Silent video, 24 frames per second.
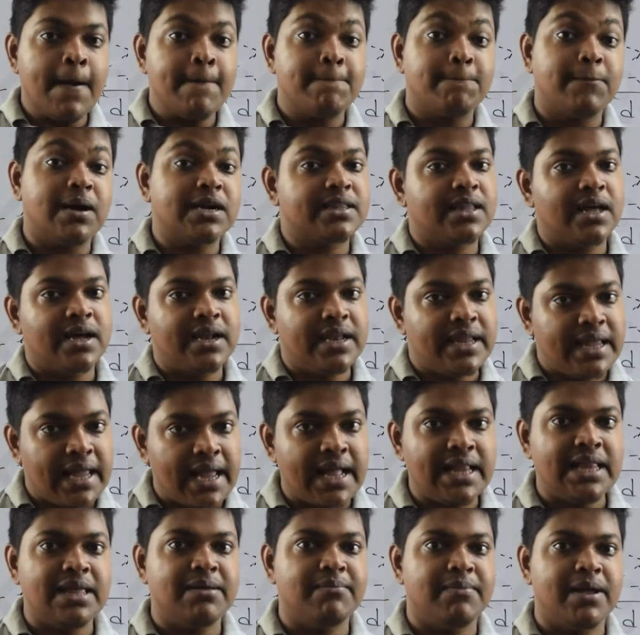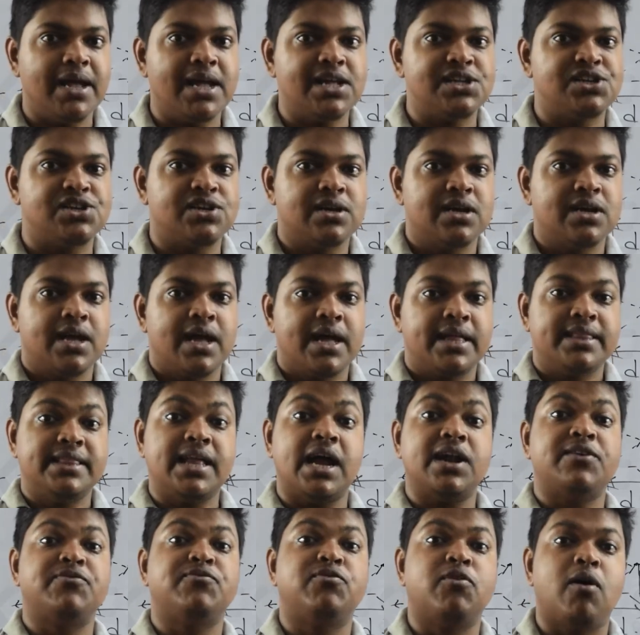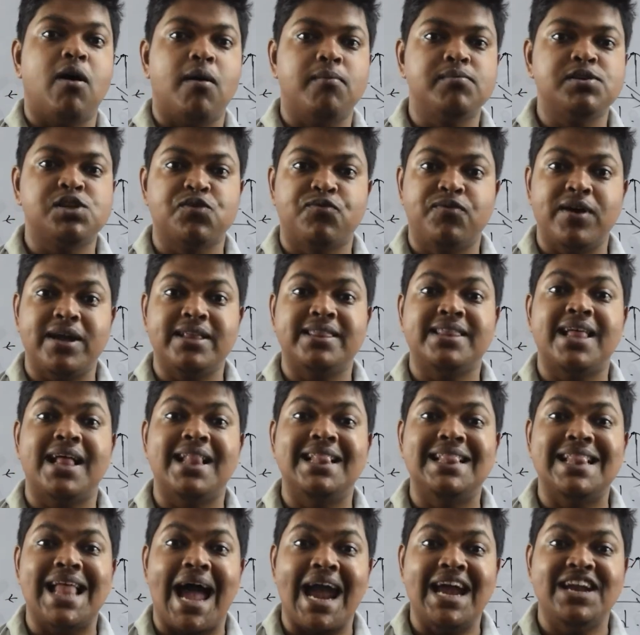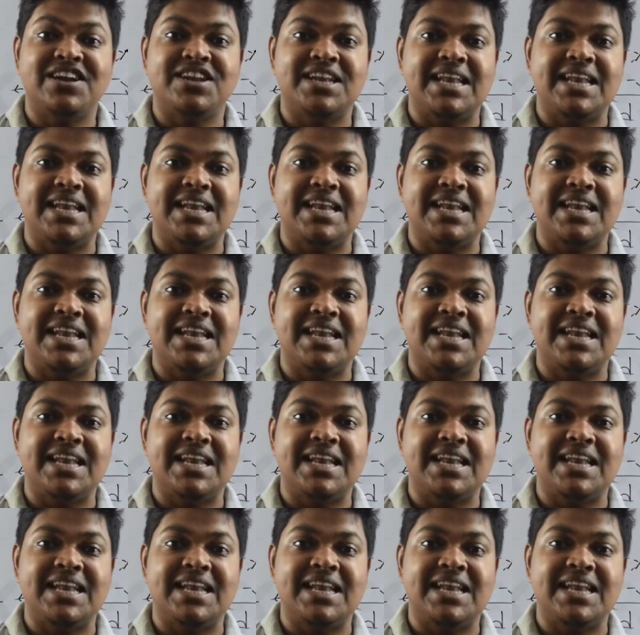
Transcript: But the real image that forms when the light